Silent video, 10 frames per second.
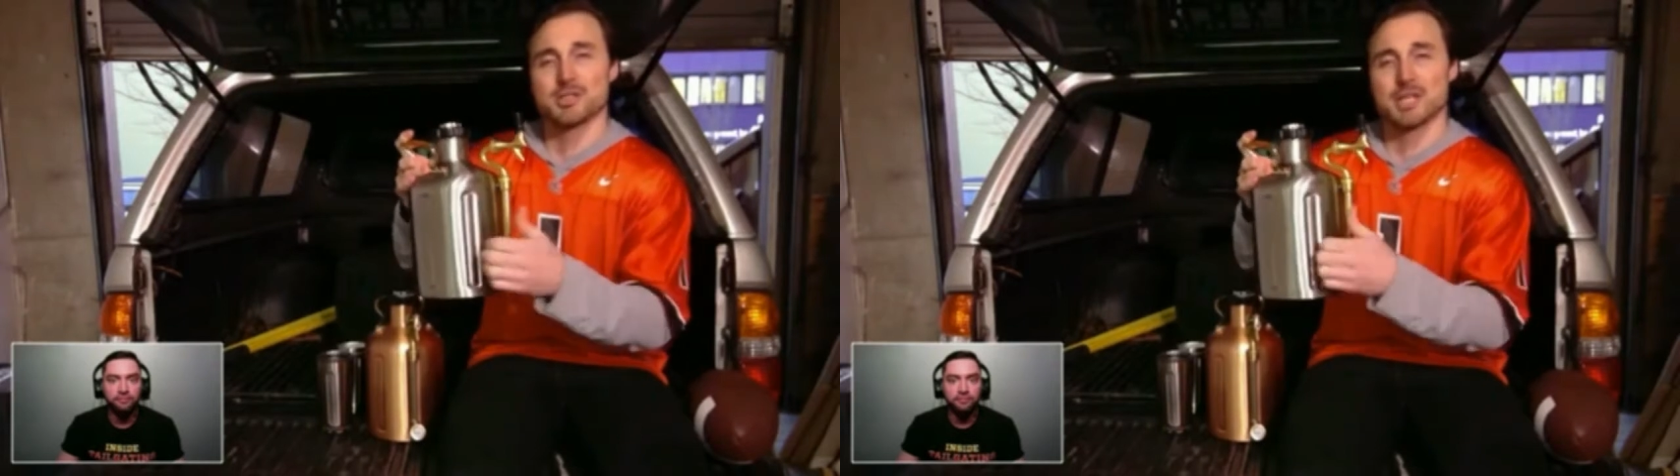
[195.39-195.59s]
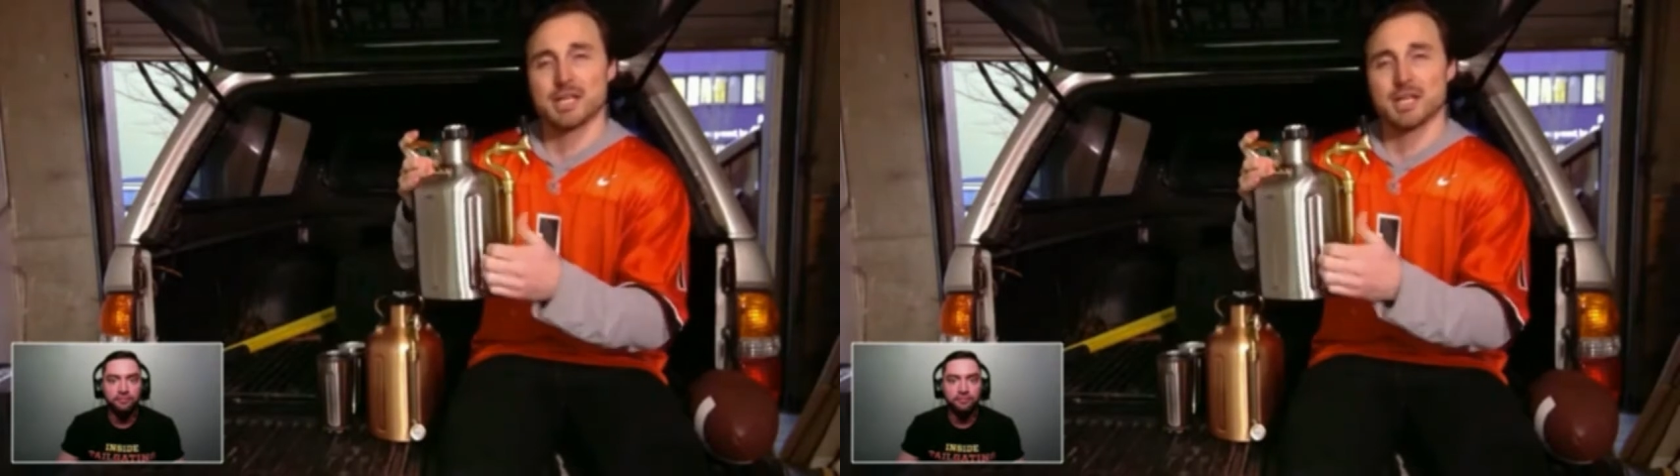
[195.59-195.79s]

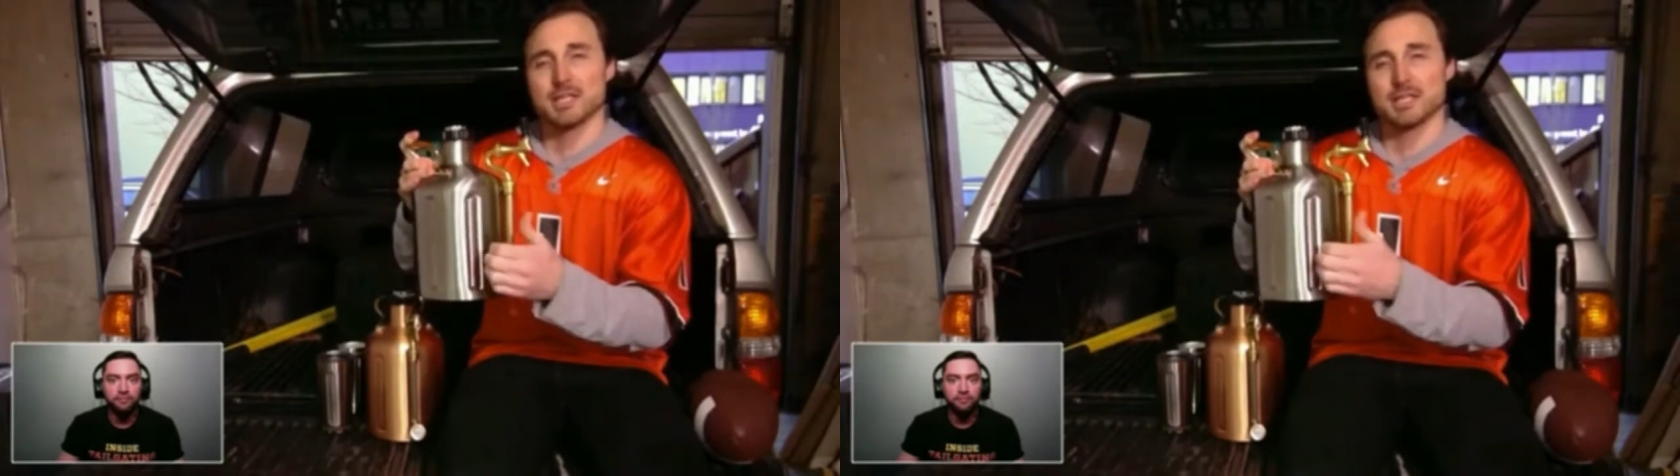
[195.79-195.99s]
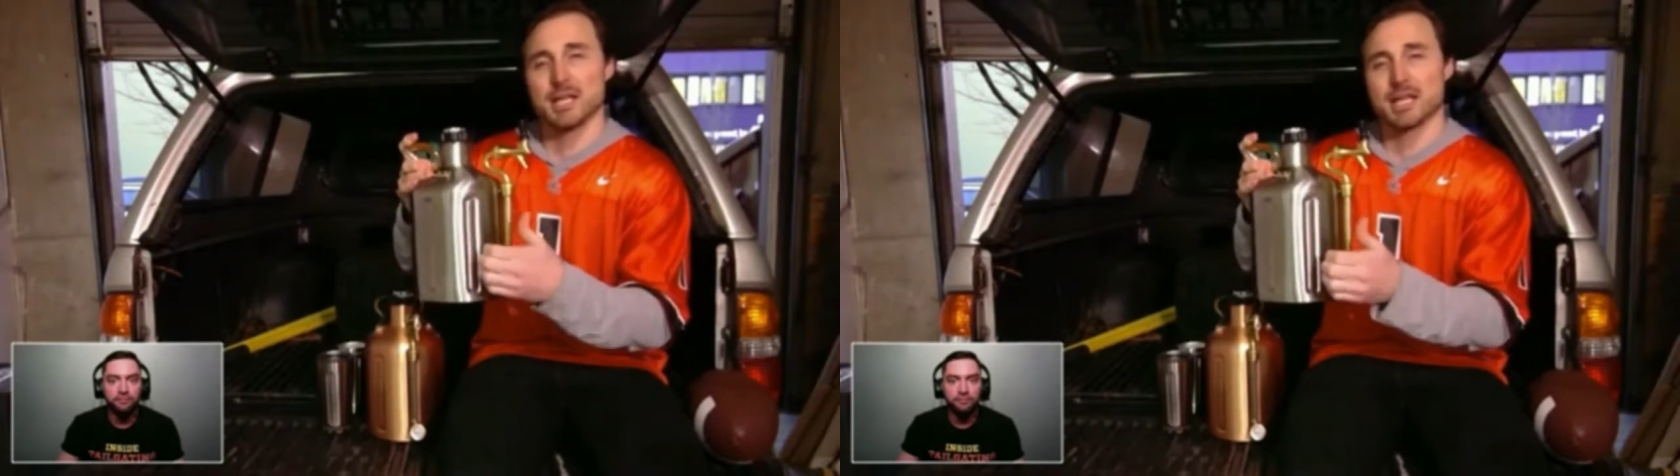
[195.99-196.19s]
just like
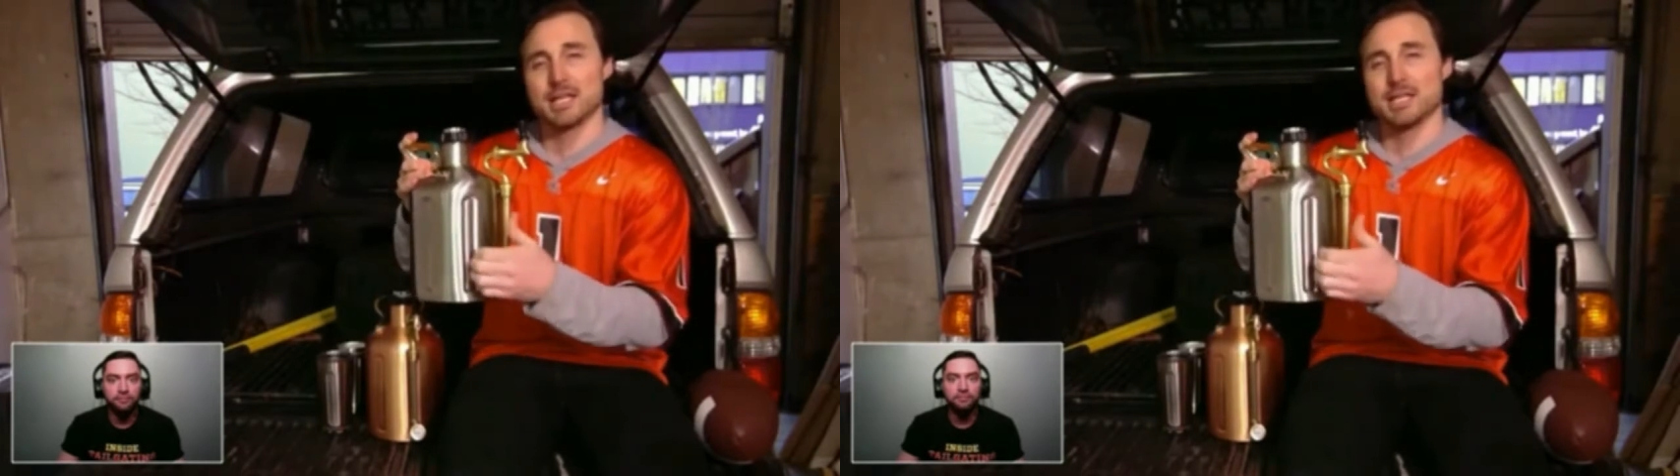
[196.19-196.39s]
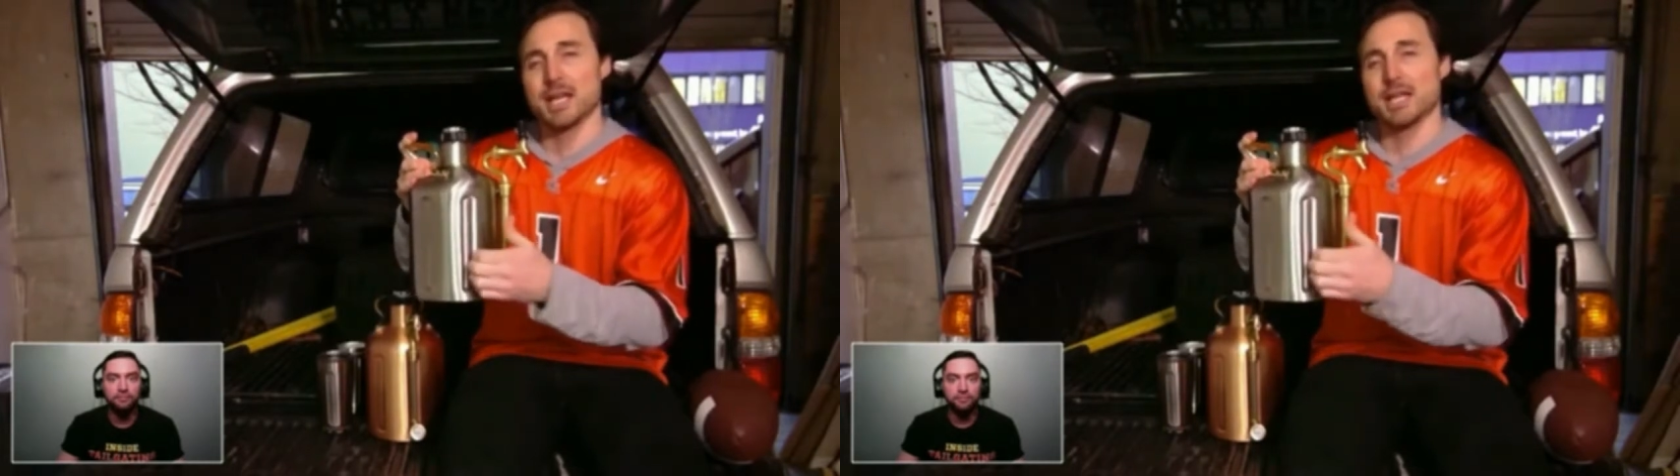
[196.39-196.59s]
a
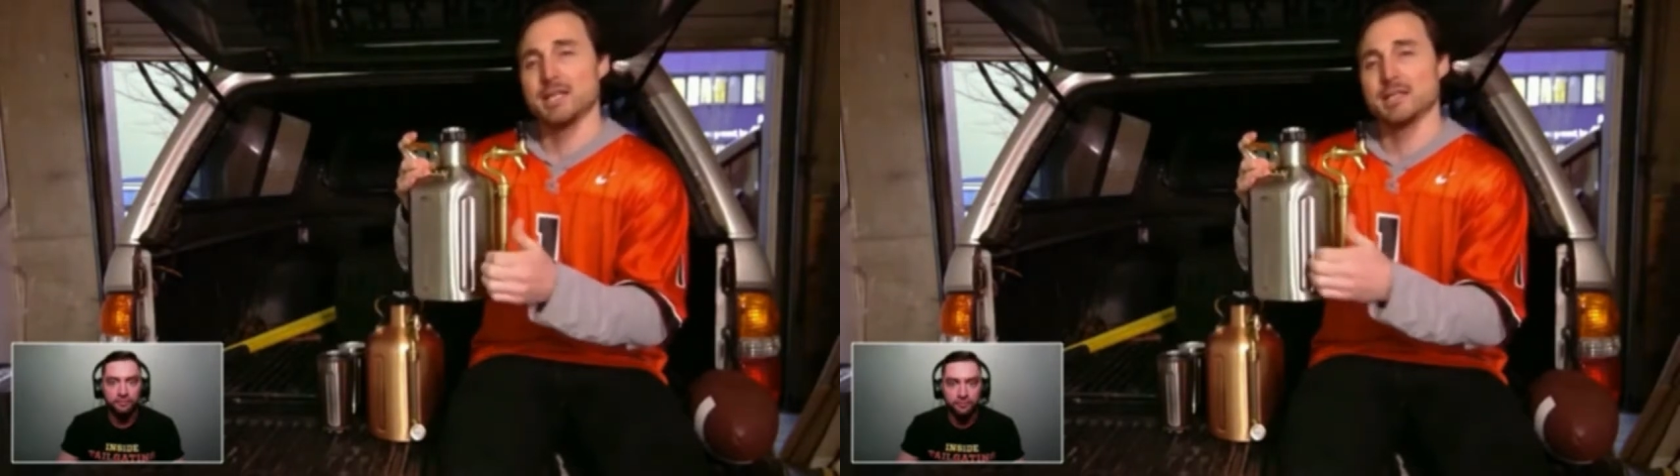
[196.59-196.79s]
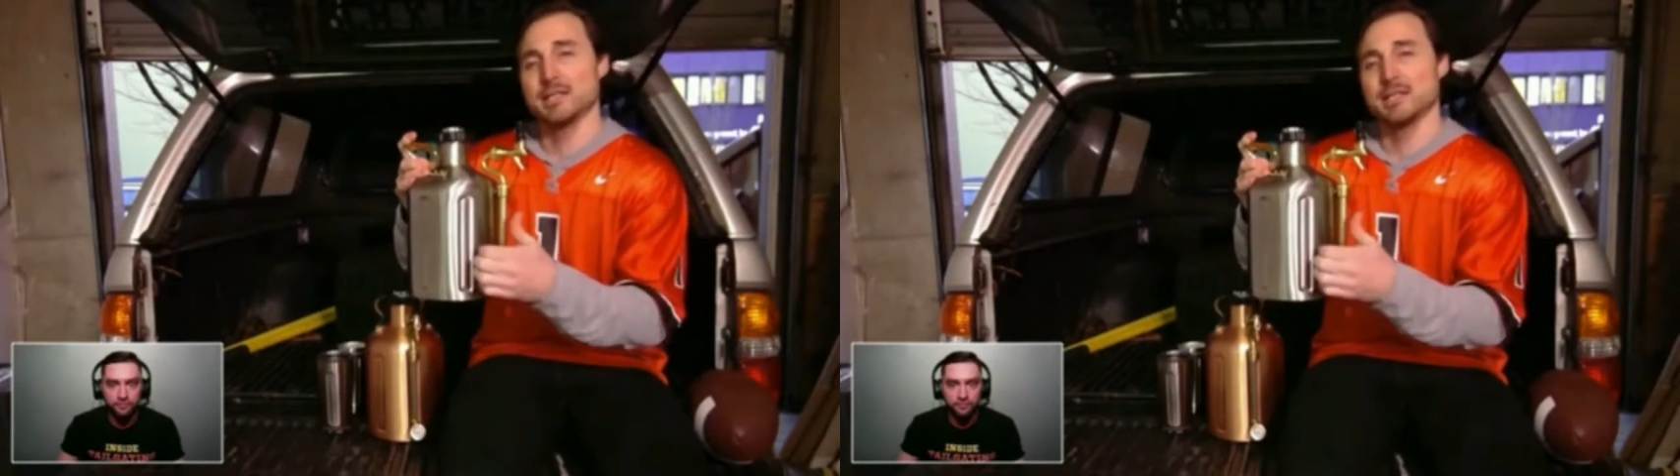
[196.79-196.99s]

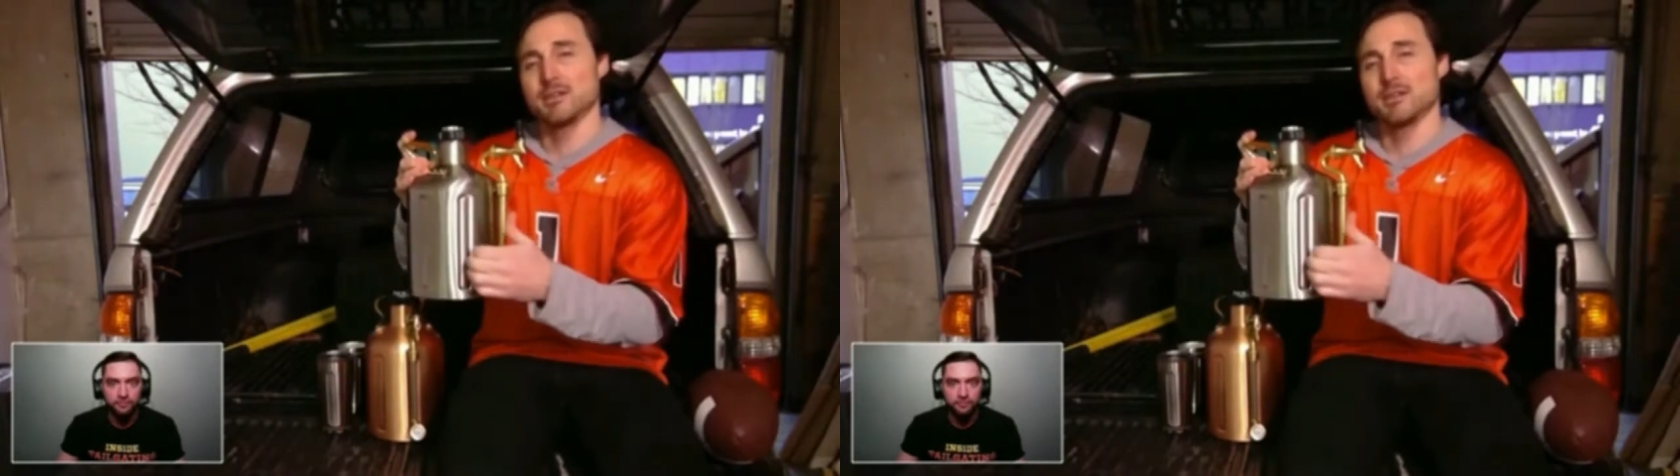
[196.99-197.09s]
Yeti,